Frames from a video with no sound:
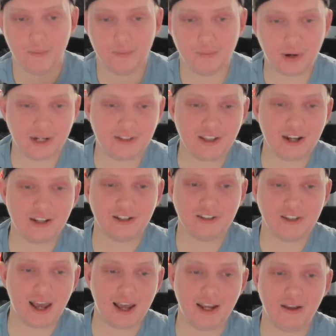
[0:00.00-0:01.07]
But at the end of the
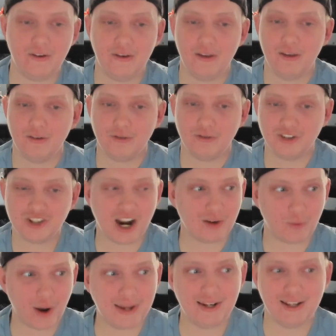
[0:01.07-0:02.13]
day, Rashad
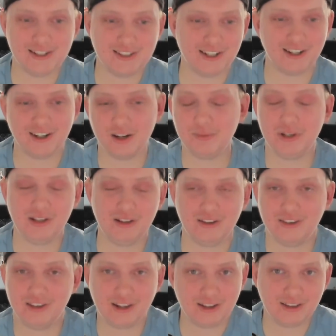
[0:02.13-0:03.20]
White isn't going to be
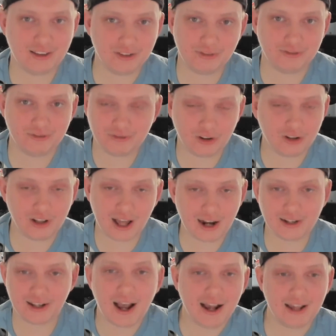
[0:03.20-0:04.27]
the
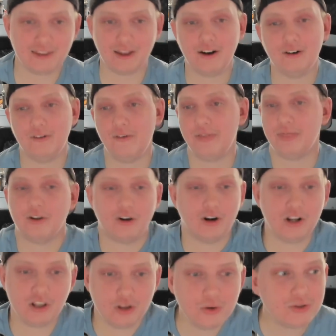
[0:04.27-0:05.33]
full-on guy there. They're going
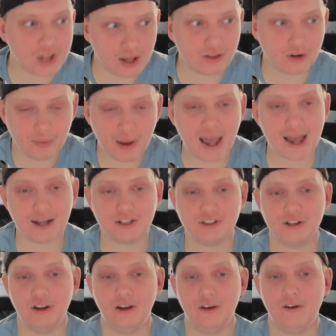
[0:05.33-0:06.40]
to use other backs.
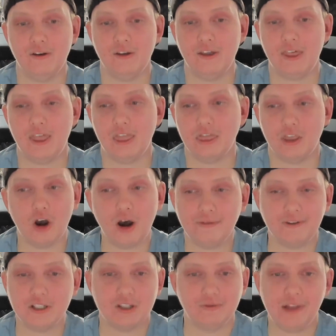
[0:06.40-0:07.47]
The
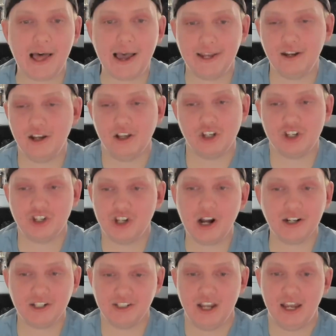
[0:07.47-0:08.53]
offensive line
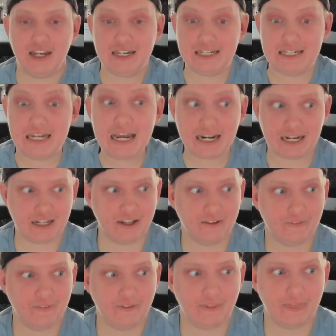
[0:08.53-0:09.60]
sucks dick.
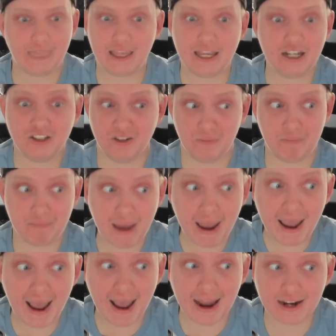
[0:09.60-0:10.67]
It's
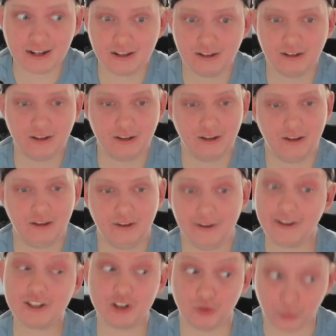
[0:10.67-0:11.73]
bad.
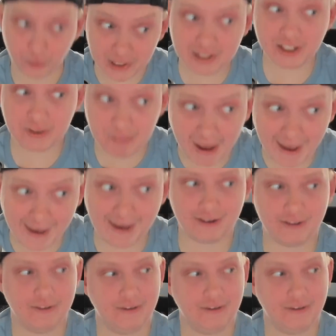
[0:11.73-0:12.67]
It's really bad.